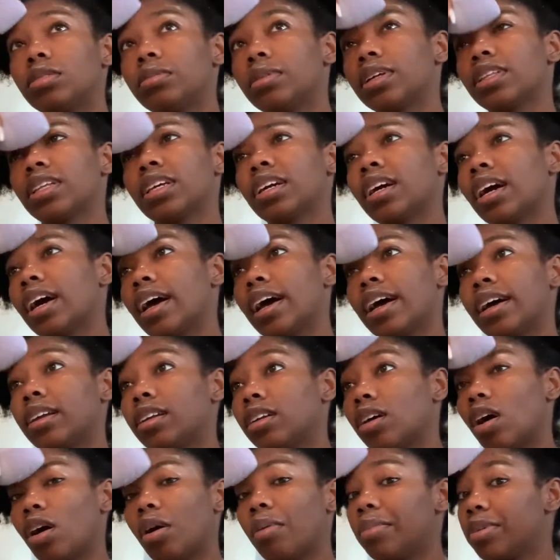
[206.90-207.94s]
think I added
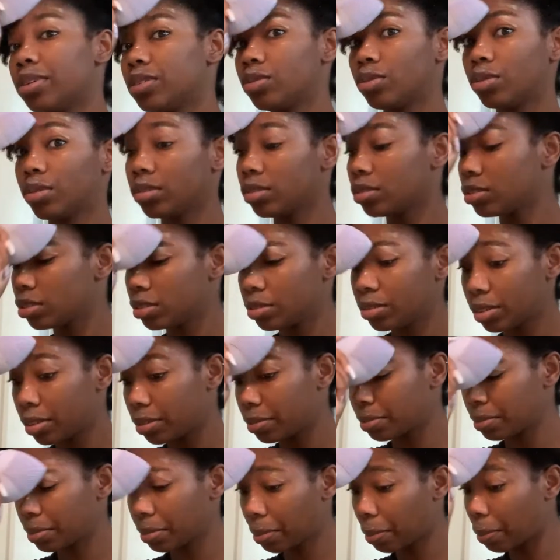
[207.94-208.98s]
almond oil to it,
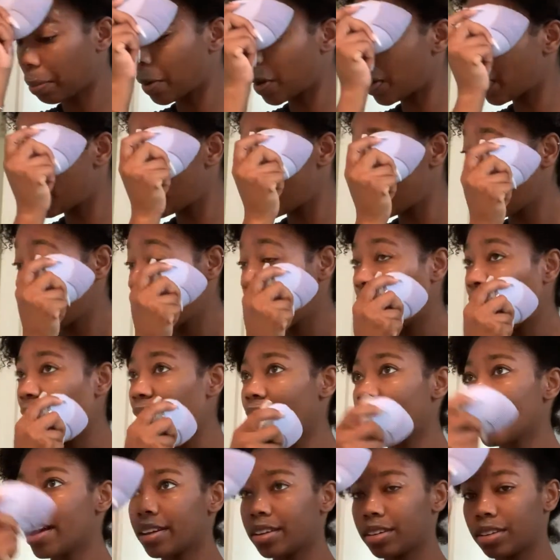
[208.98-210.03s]
but I
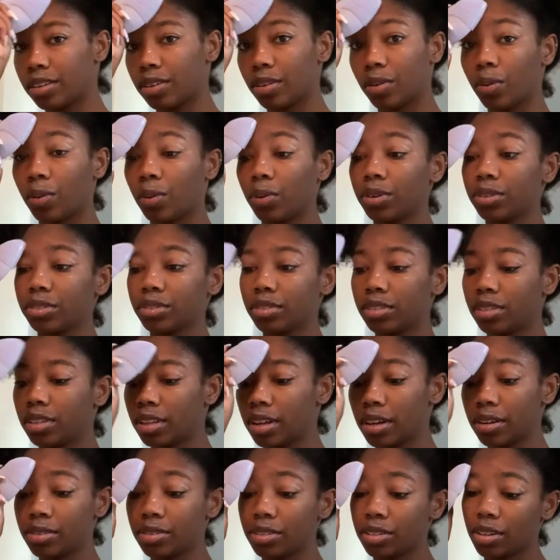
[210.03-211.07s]
added oil to
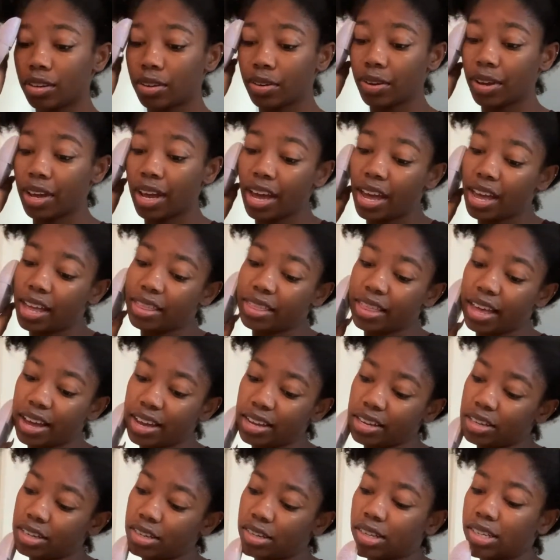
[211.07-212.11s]
those, so
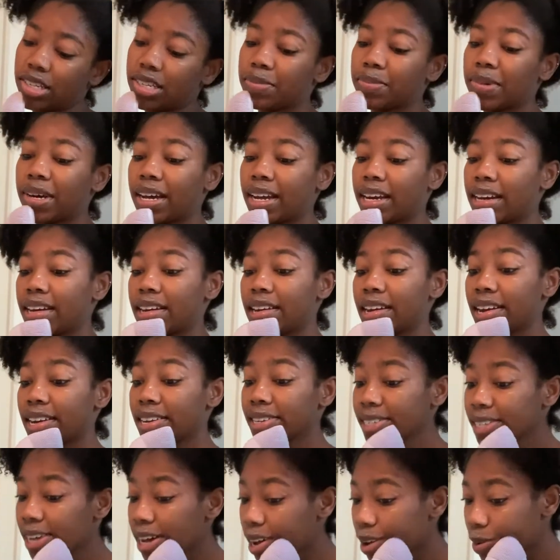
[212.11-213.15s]
that's just my
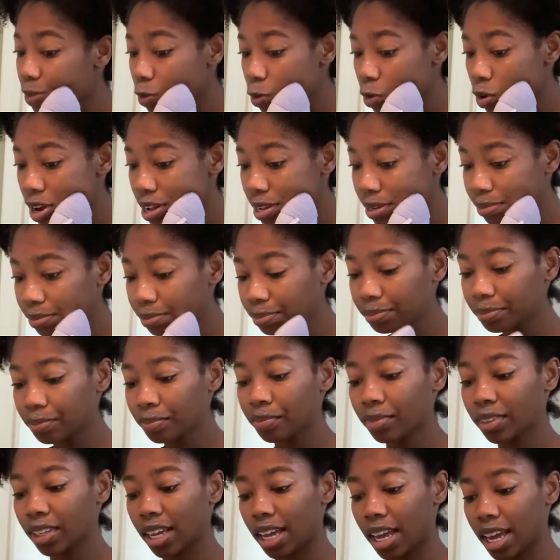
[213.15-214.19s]
nighttime one.
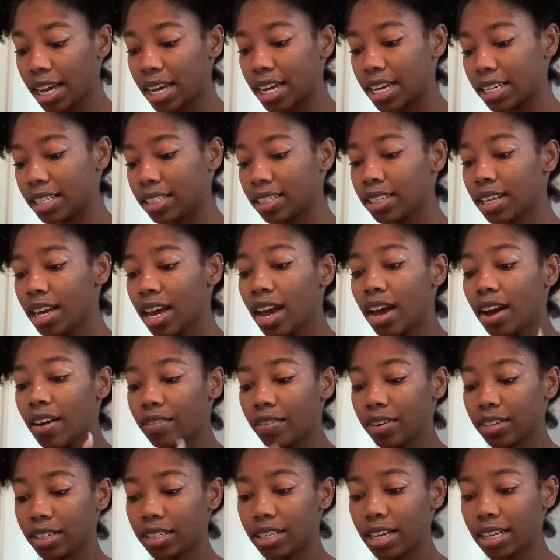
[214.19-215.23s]
And
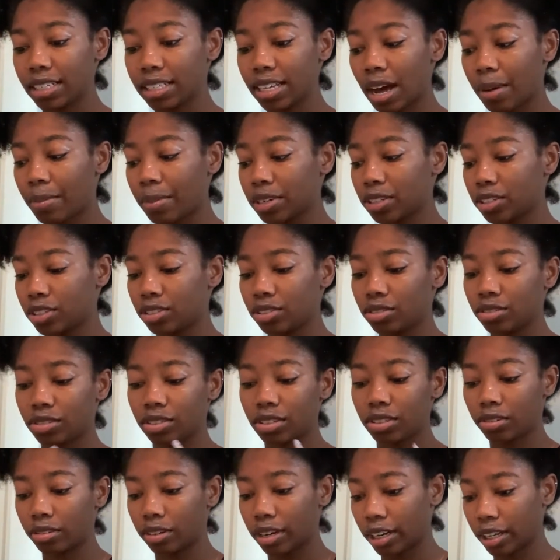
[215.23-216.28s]
for the daytime, I just use
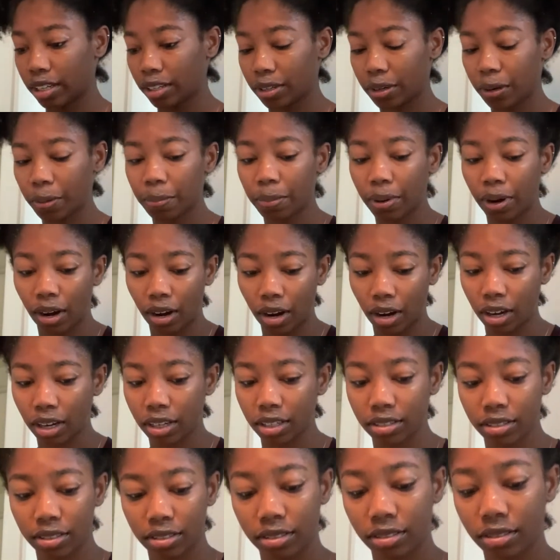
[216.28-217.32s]
the regular
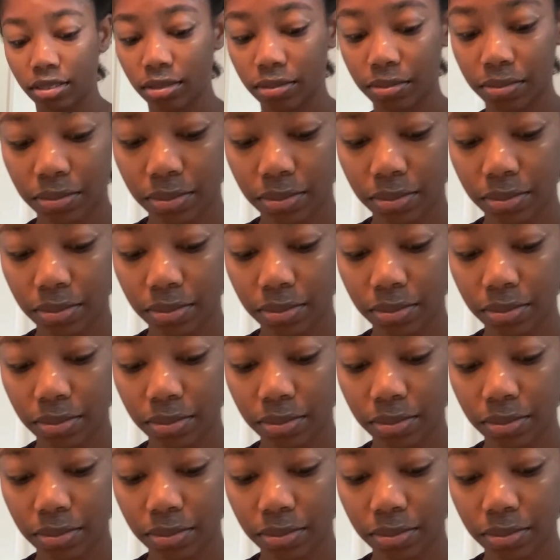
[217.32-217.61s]
Pond's